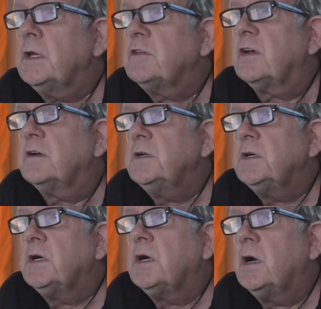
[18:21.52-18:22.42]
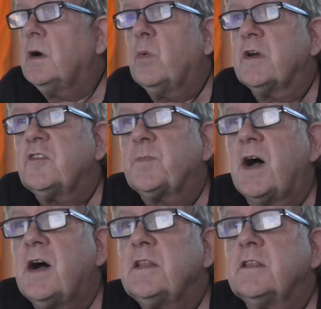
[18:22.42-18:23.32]
So what is
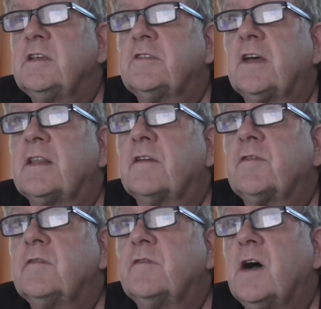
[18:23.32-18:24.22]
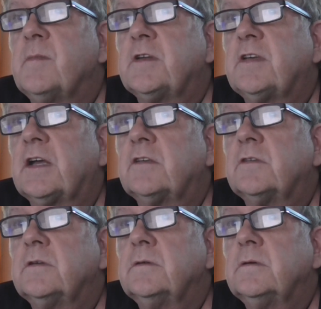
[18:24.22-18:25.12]
behind these South African farm attacks?